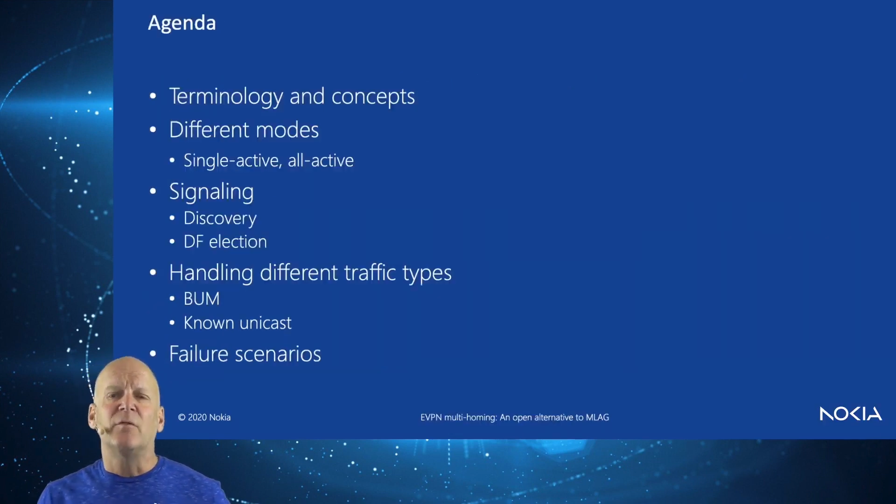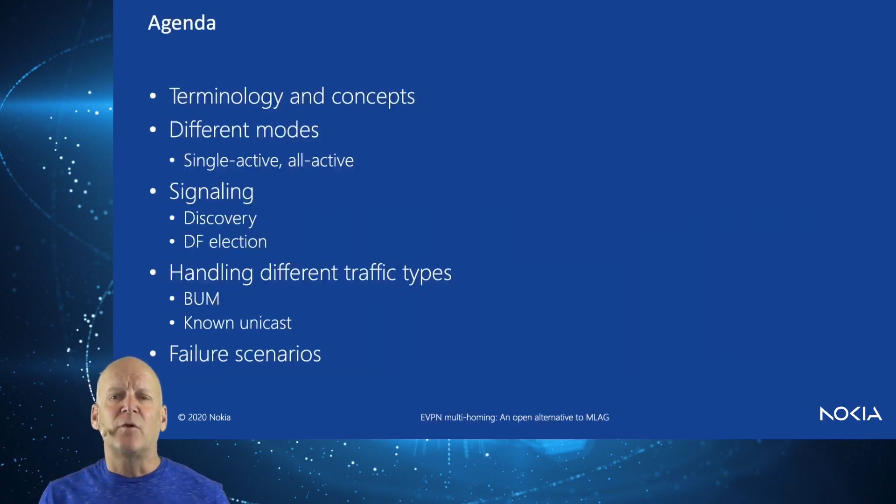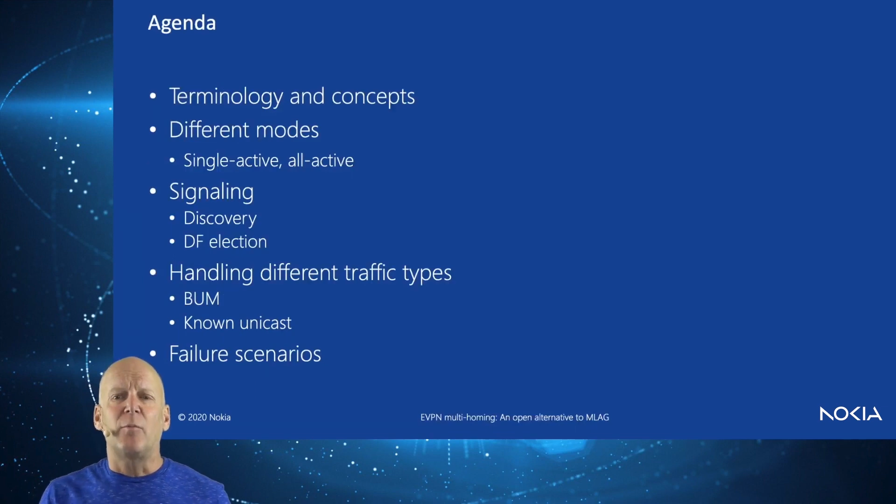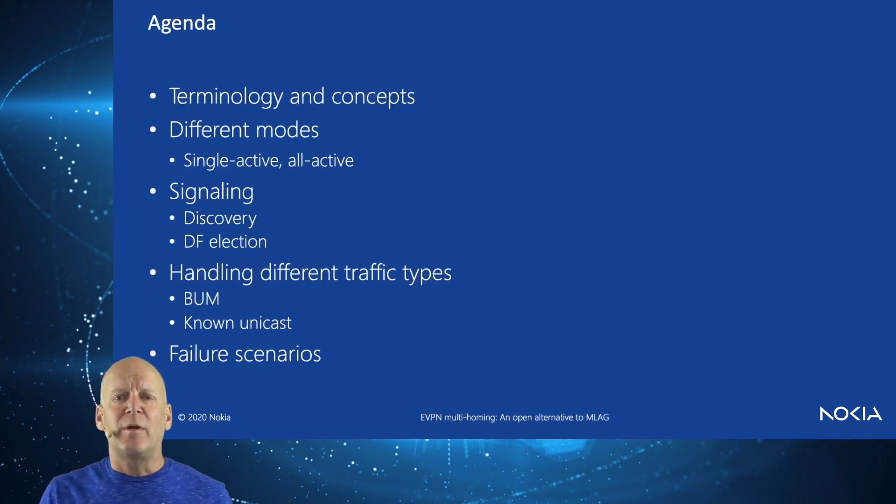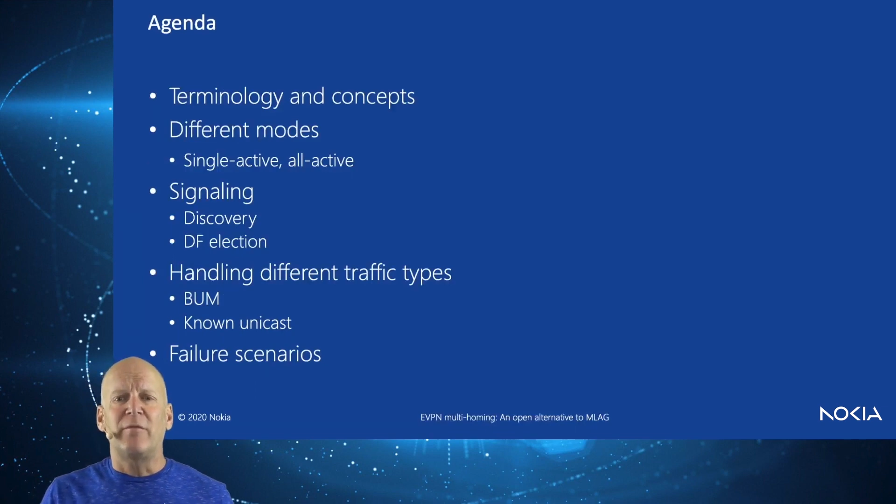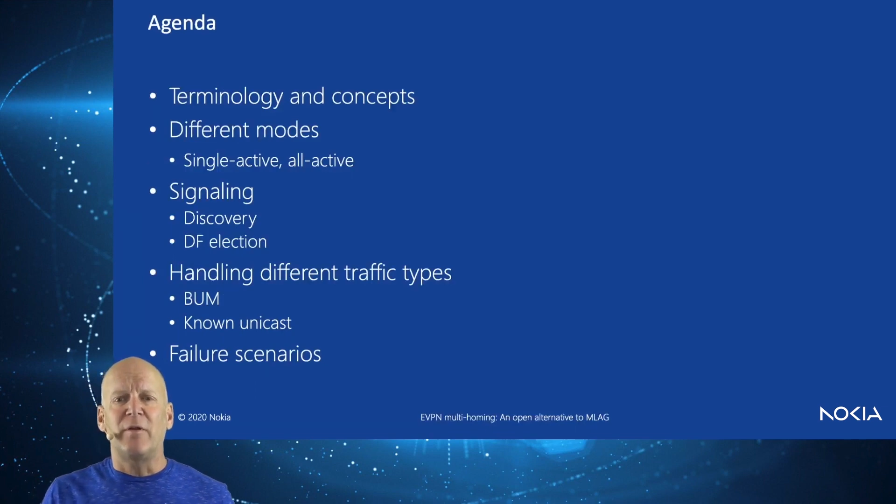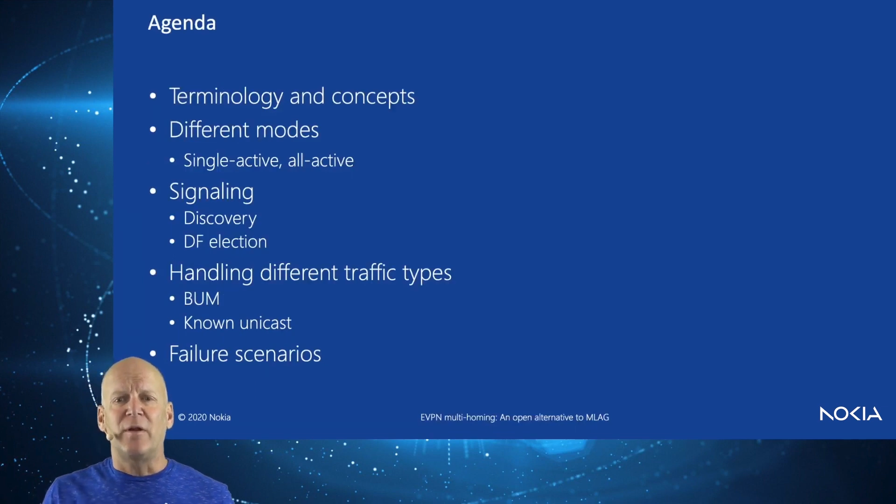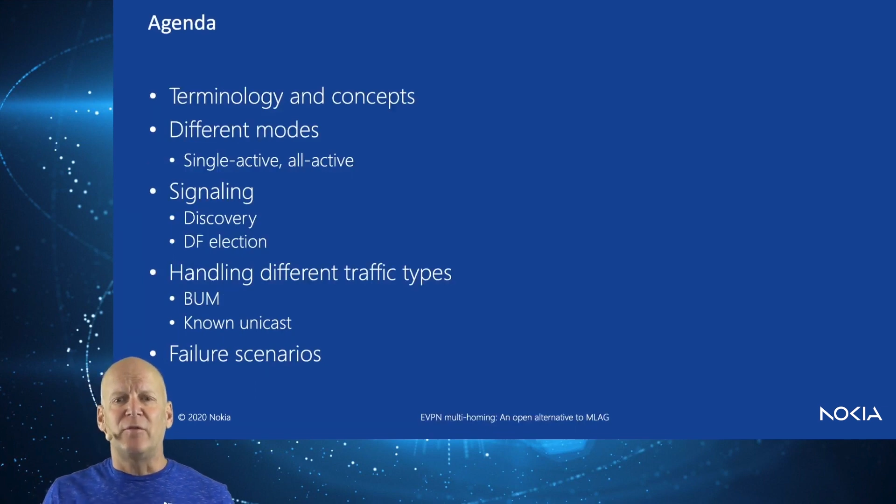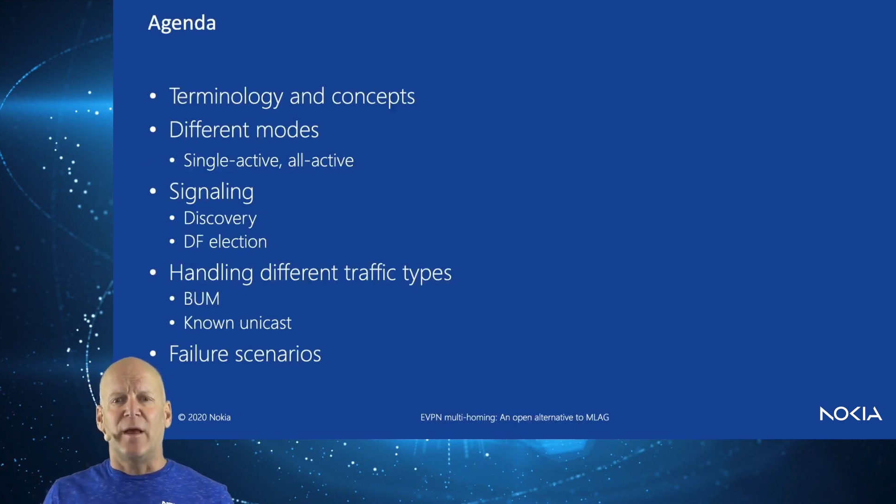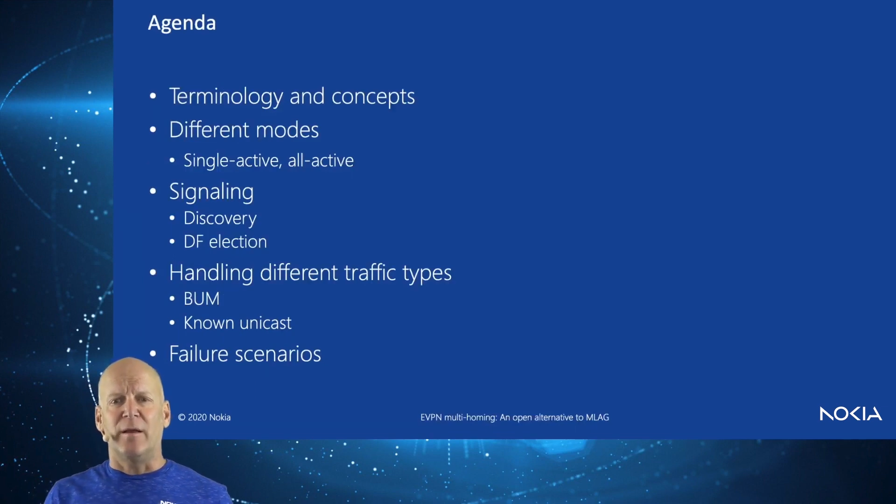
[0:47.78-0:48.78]
So, a bit of an
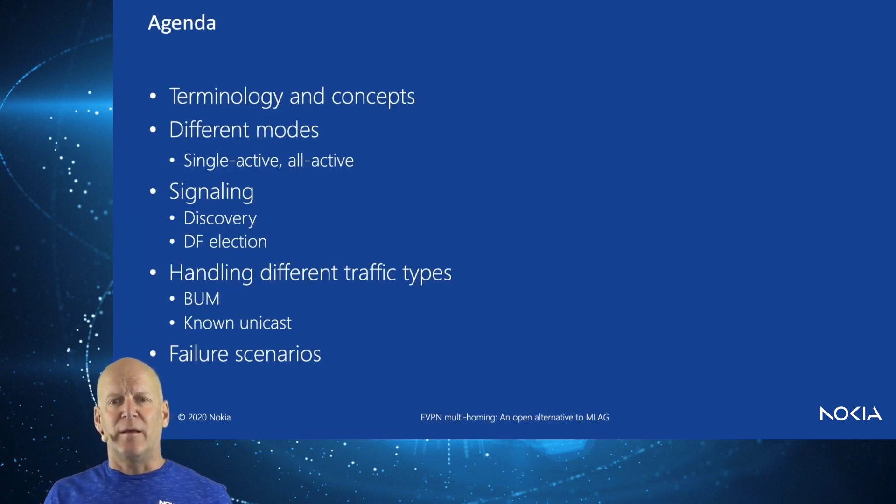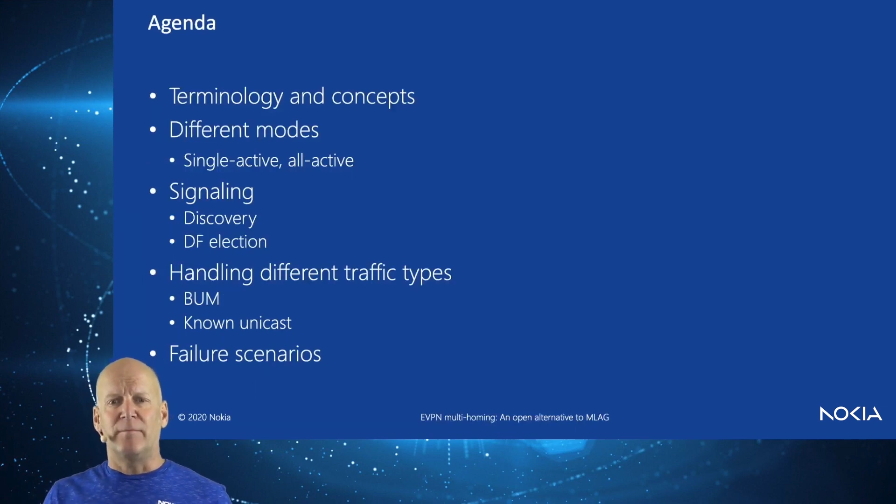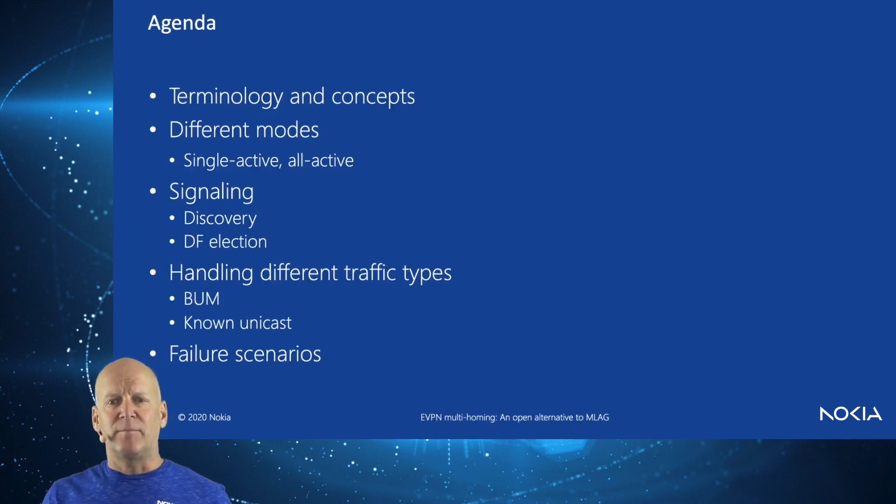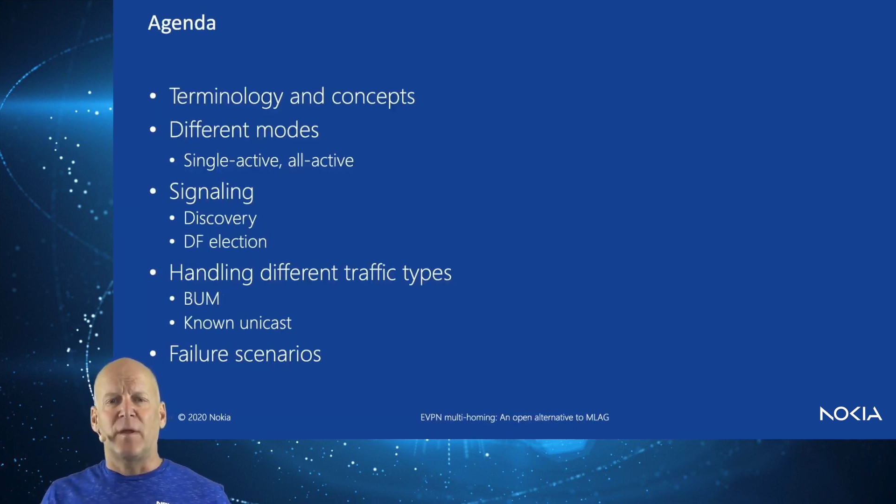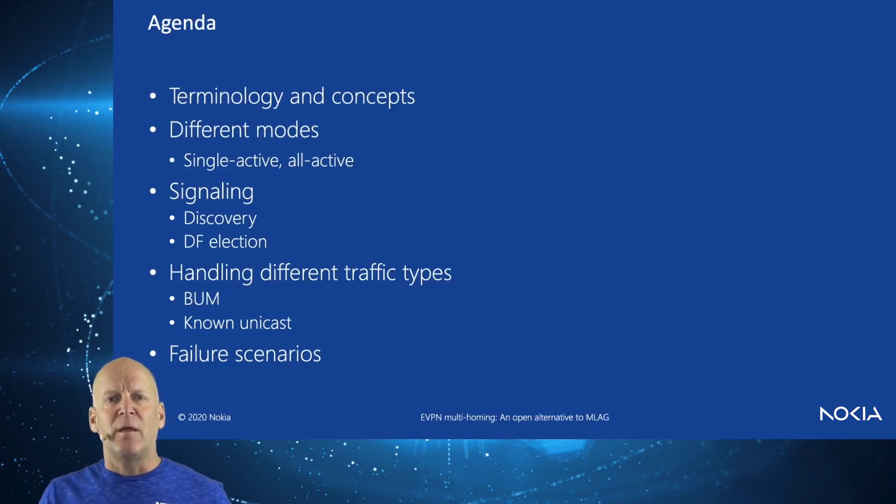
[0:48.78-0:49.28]
agenda.